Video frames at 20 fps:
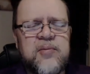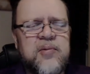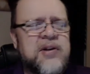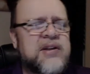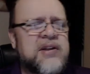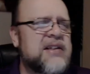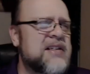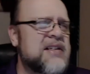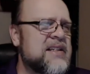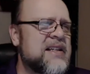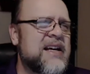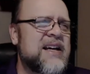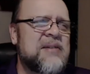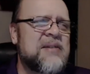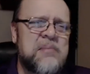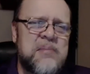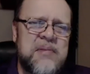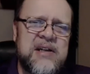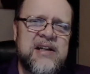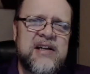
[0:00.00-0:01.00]
What does
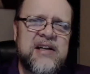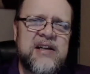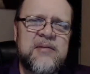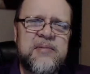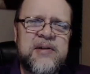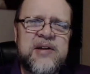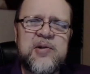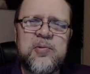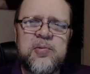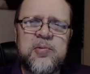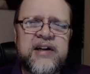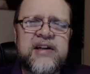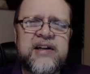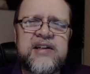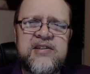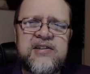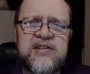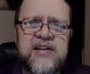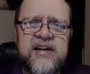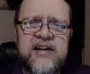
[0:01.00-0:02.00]
that mean, be
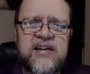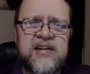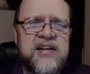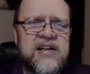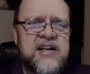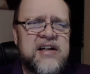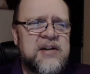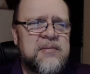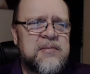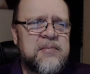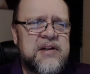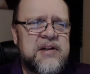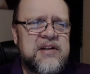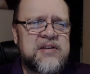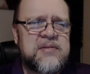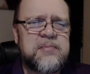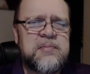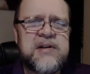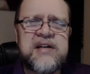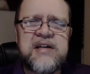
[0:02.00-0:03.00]
reconciled? It
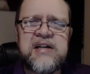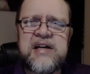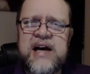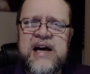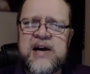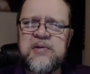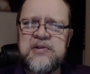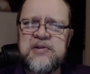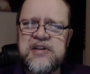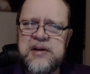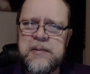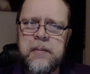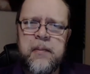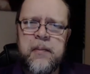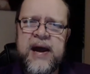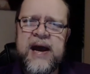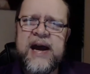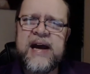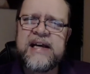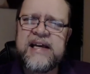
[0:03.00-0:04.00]
means be counted
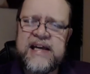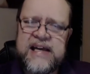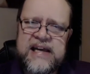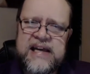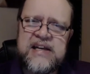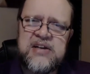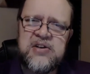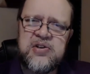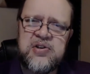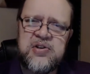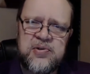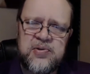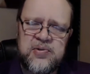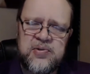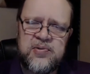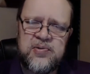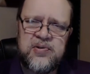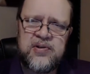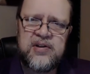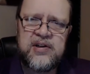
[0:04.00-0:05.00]
back
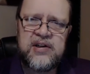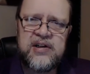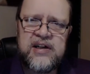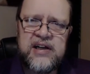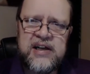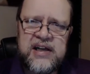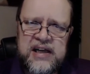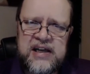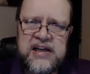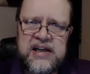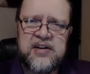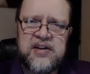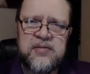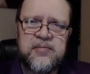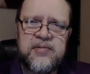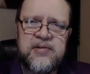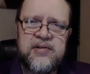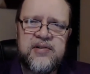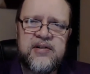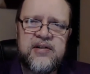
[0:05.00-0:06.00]
into
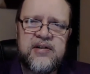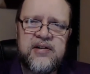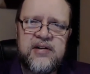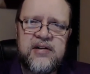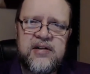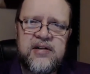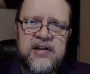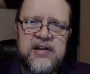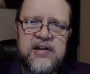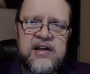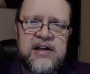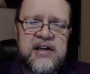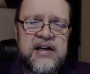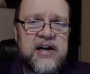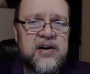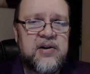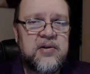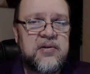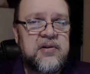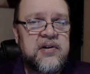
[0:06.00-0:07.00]
him.
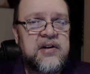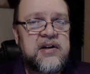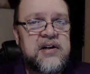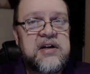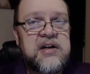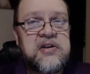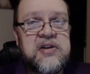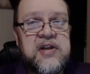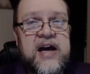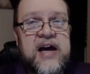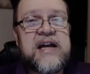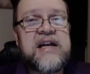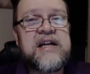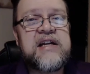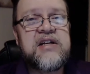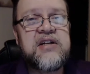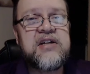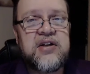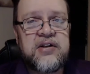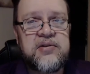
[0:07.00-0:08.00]
Now, that
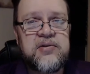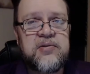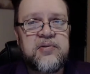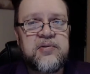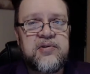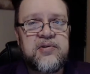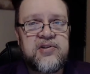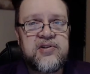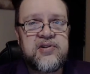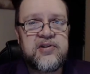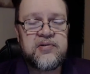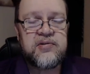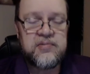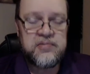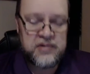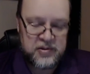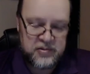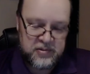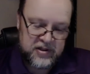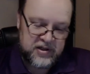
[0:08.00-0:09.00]
includes,
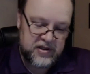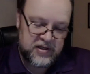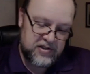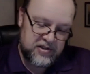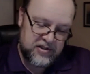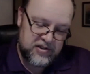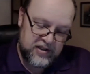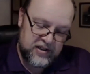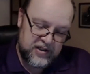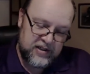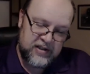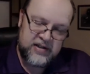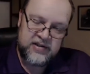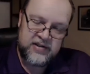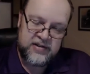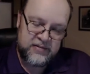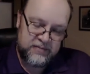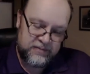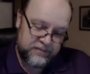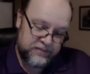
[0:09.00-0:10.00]
well, we're going to study this.